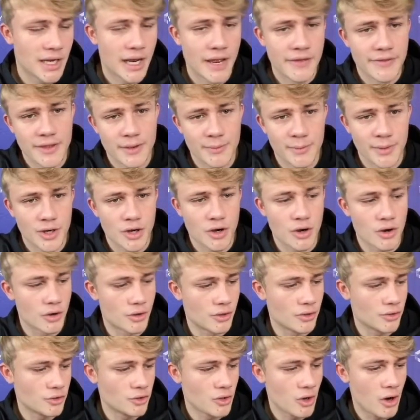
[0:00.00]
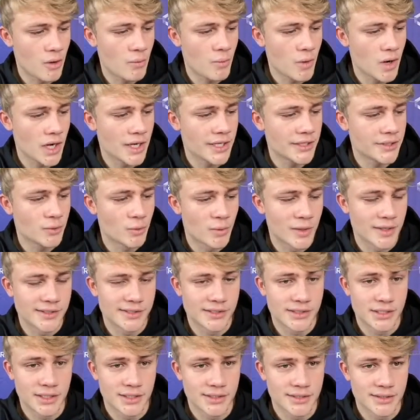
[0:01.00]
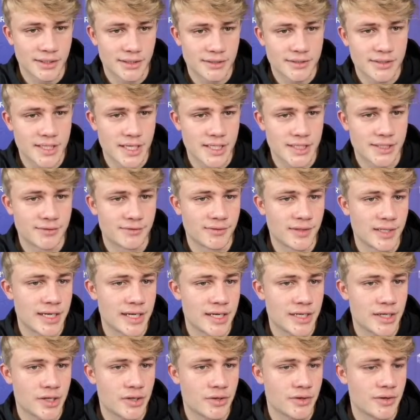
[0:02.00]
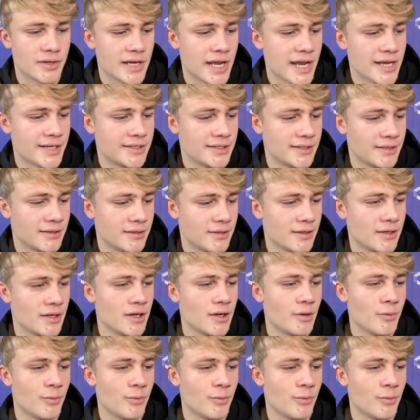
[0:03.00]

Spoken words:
And there we go. Your wallet was successfully created.